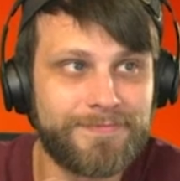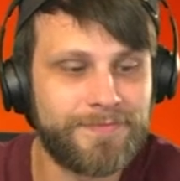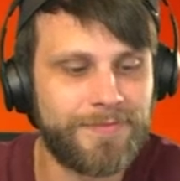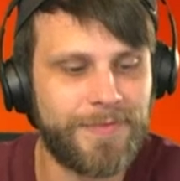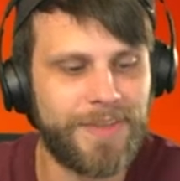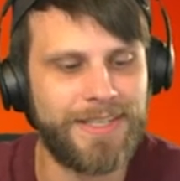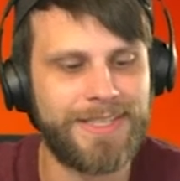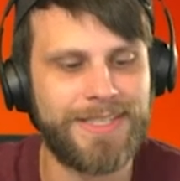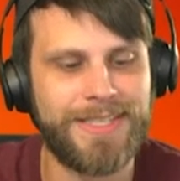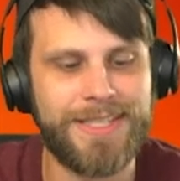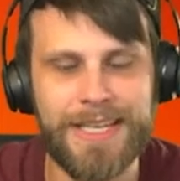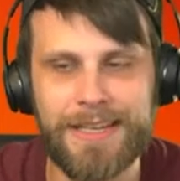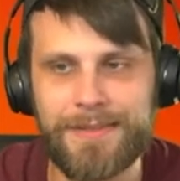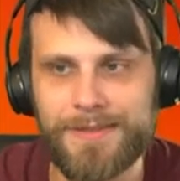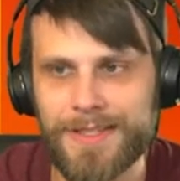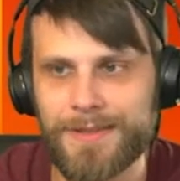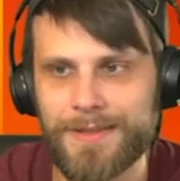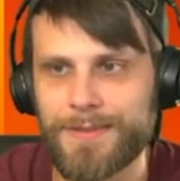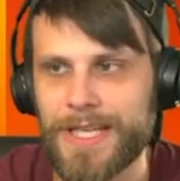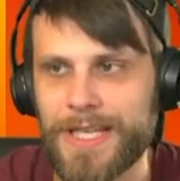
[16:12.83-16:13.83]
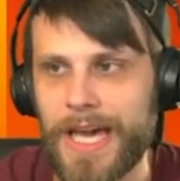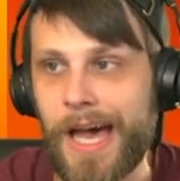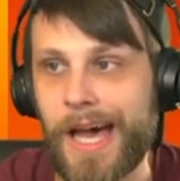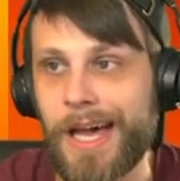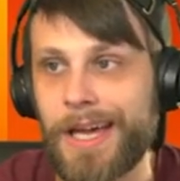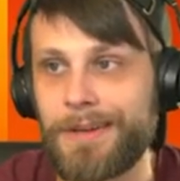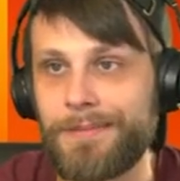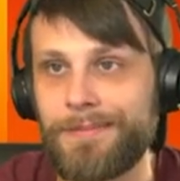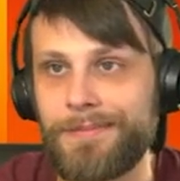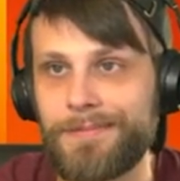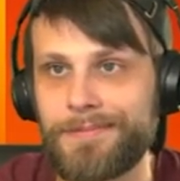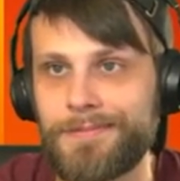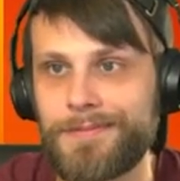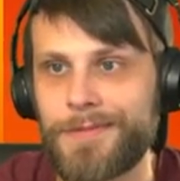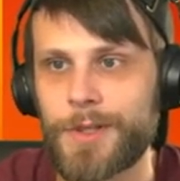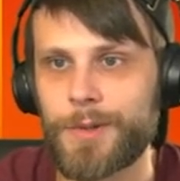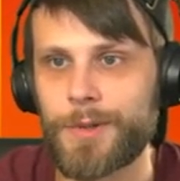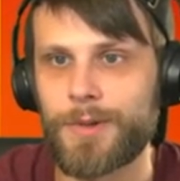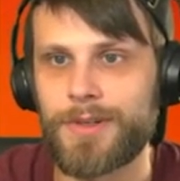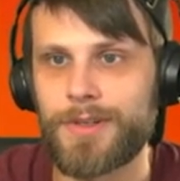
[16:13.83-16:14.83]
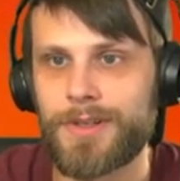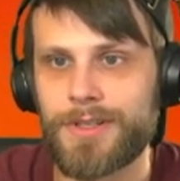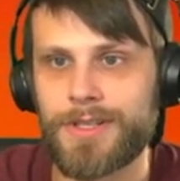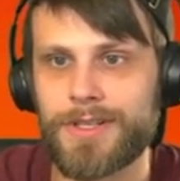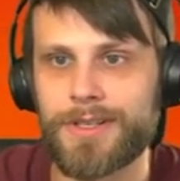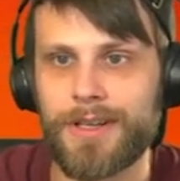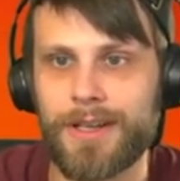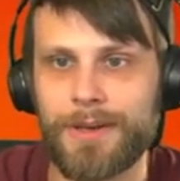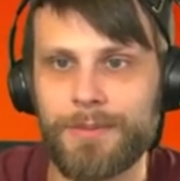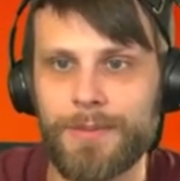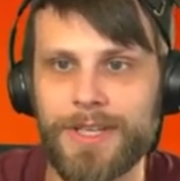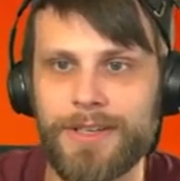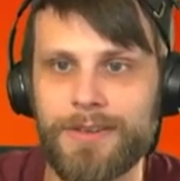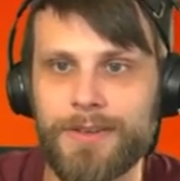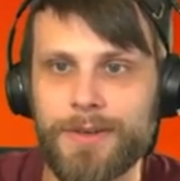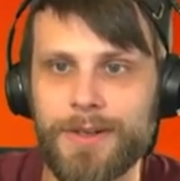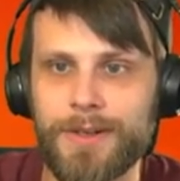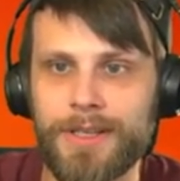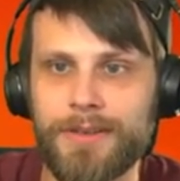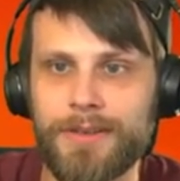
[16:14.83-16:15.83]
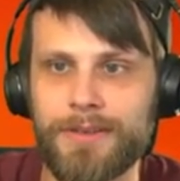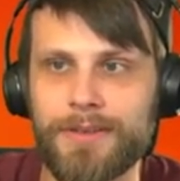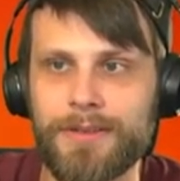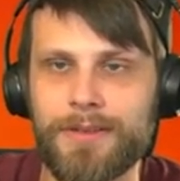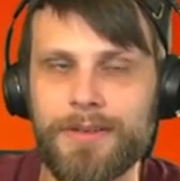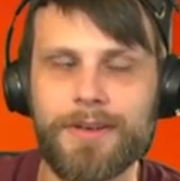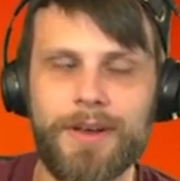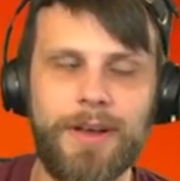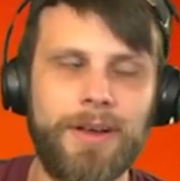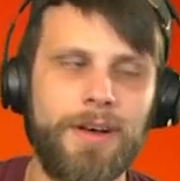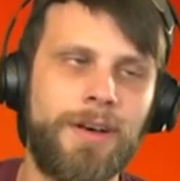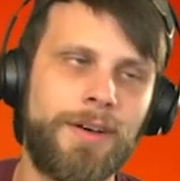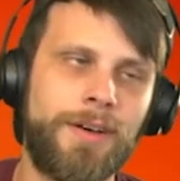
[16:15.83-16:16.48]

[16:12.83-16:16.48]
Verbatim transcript: Let's save some time, George. Can we do it? Oh,